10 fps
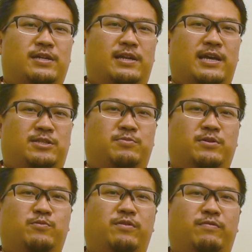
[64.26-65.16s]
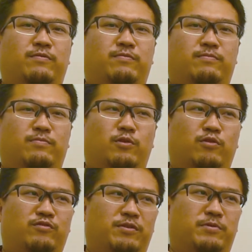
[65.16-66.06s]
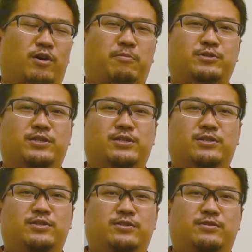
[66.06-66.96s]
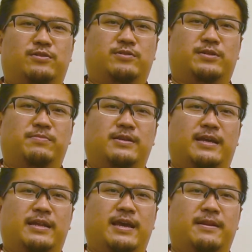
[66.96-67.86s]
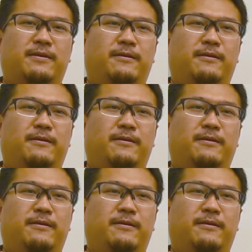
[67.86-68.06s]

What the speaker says: are desperate with no treatment options or something like that,